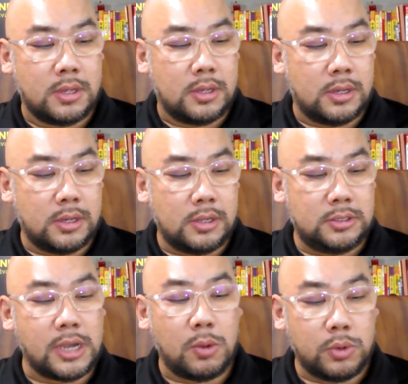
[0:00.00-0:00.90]

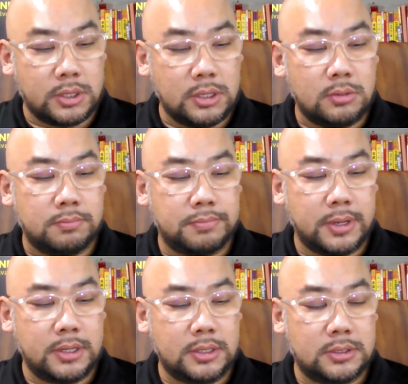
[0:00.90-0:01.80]
He's hardworking,
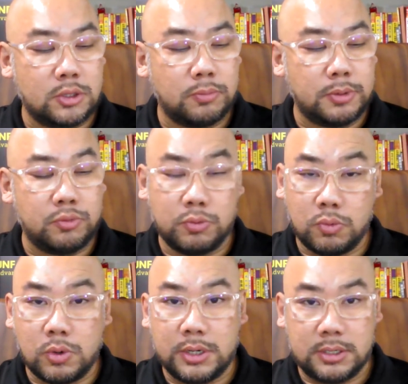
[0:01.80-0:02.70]
but he's not been
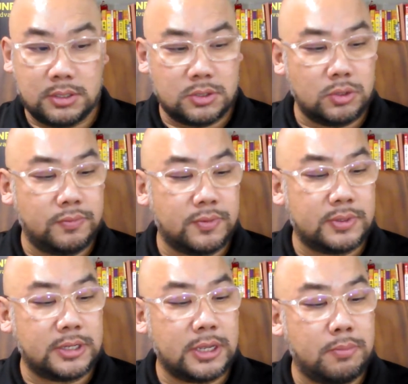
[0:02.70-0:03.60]
rewarded. So if you're a
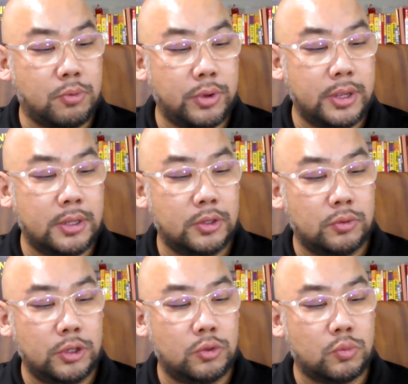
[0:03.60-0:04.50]
second boy, you
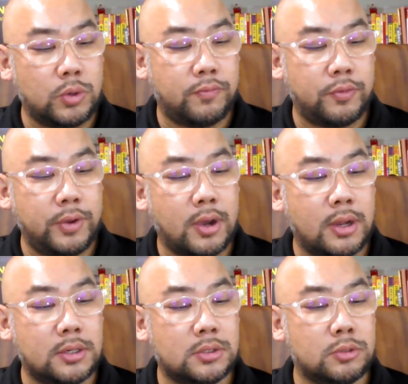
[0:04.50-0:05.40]
need to work very
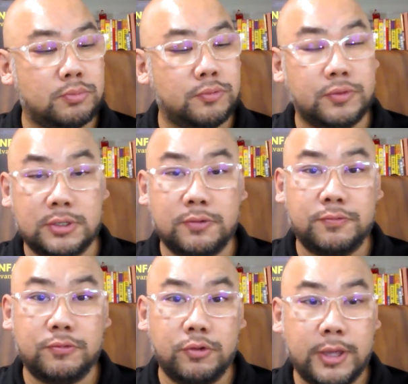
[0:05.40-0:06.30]
hard to prove yourself.
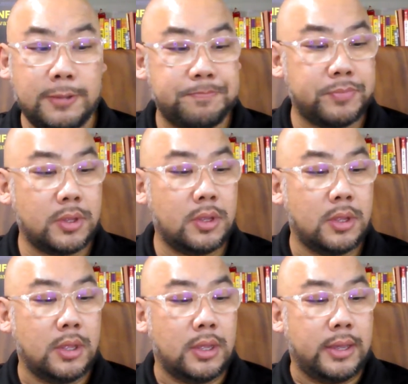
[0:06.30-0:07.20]
Okay.
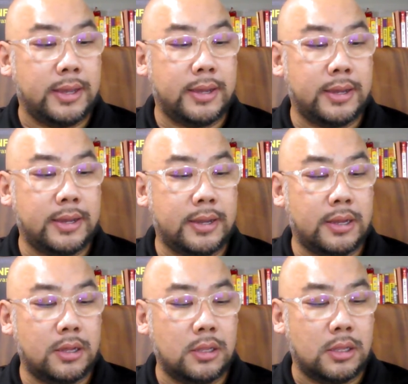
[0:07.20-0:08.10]

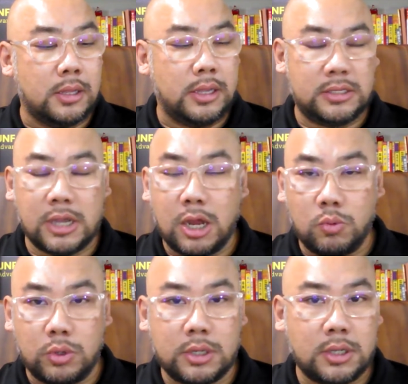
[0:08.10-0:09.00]
He's a hard
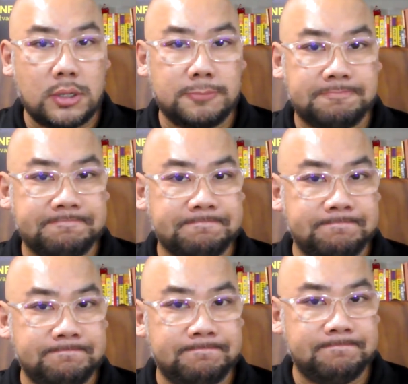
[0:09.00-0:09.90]
worker.
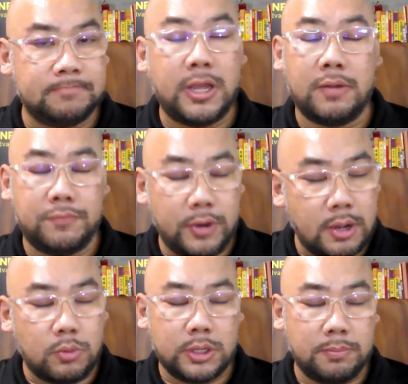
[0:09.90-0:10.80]
Yeah, very
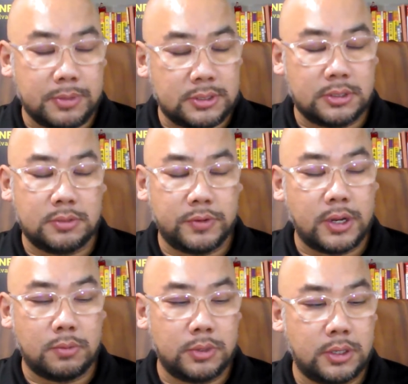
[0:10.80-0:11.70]
hardworking person, very
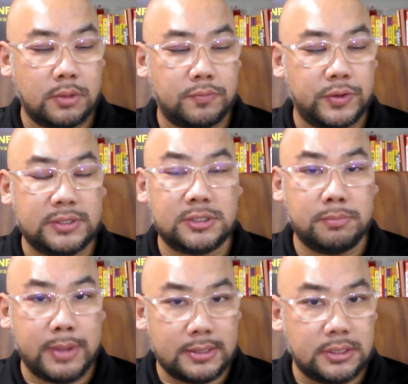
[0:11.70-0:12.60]
hardworking, very
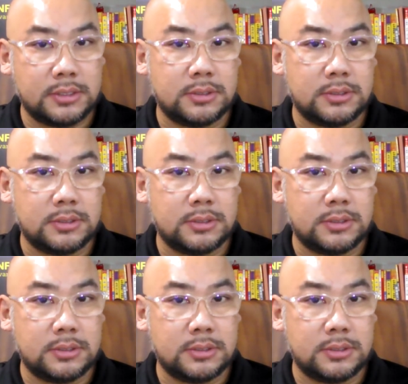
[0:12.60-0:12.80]
systematic.